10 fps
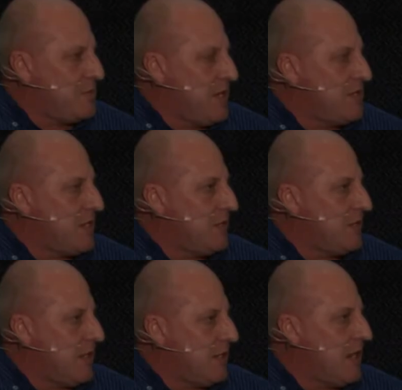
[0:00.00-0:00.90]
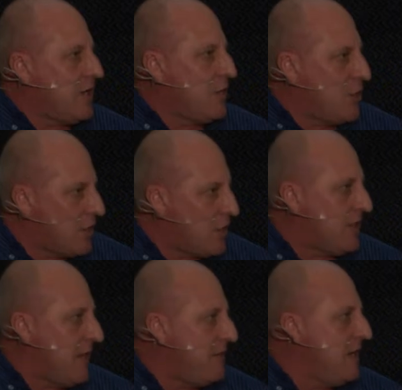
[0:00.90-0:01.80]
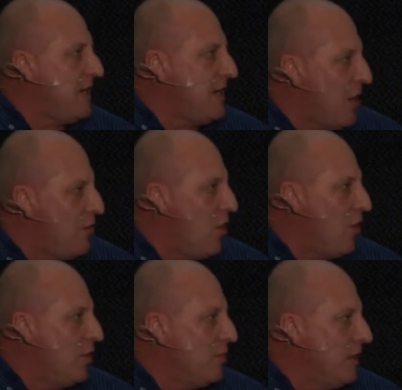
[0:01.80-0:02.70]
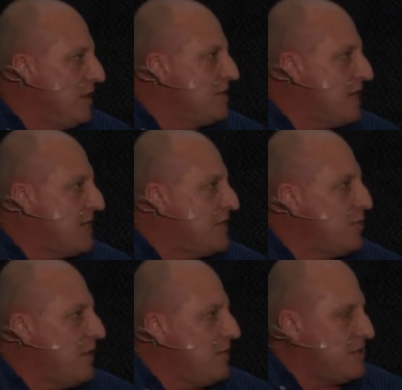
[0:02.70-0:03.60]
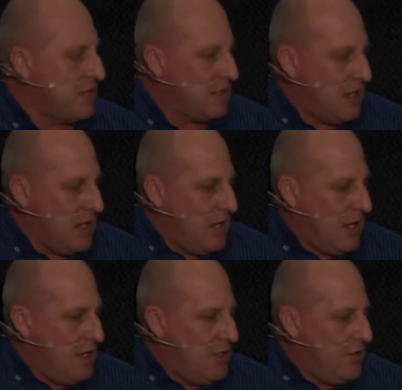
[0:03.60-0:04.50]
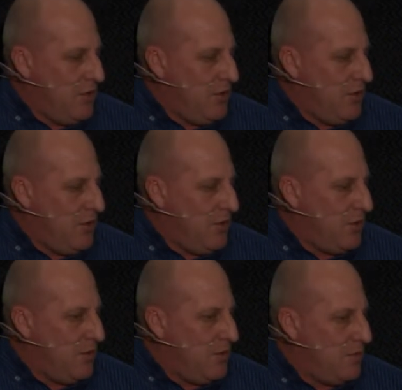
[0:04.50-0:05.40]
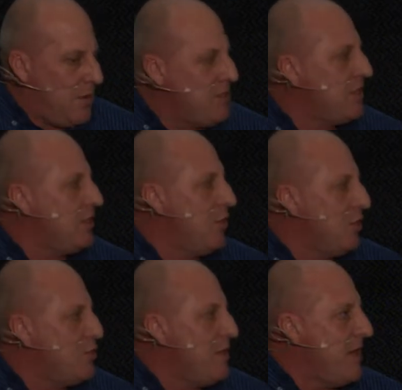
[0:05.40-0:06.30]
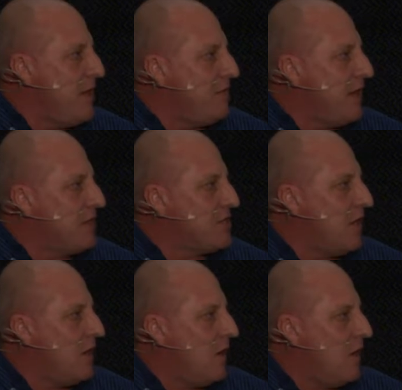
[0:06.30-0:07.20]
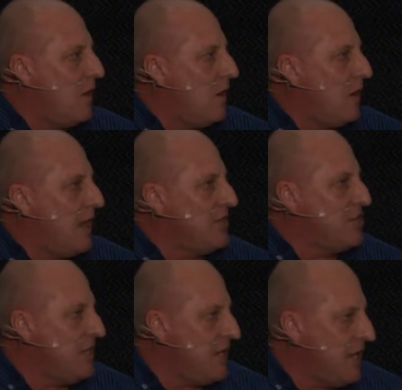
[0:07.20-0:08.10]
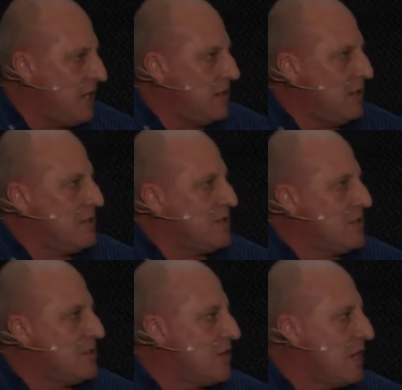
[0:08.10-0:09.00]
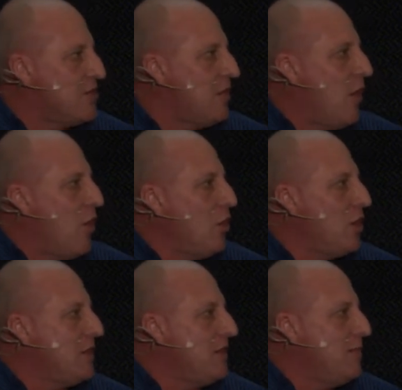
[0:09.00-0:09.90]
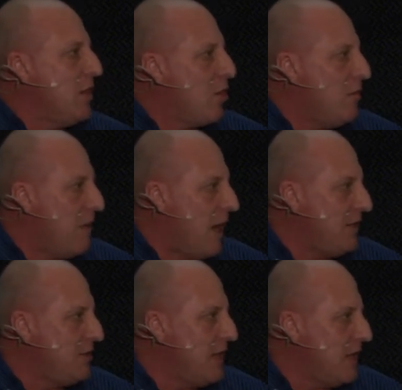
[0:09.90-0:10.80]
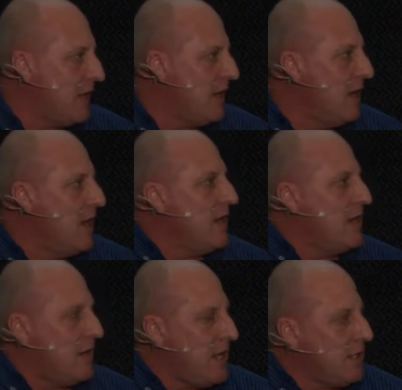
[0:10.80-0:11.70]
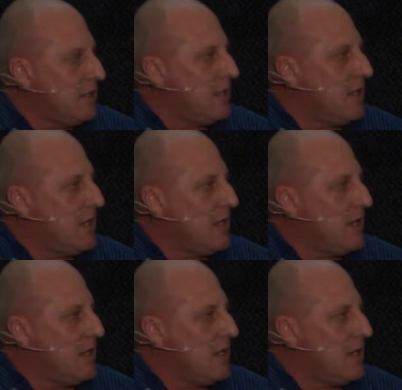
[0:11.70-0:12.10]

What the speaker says: Things that definitely go wrong on building sites that we visit. Most of the doors we manufacture are engineered. It's a structure of a whole lot of timber combined together. Now that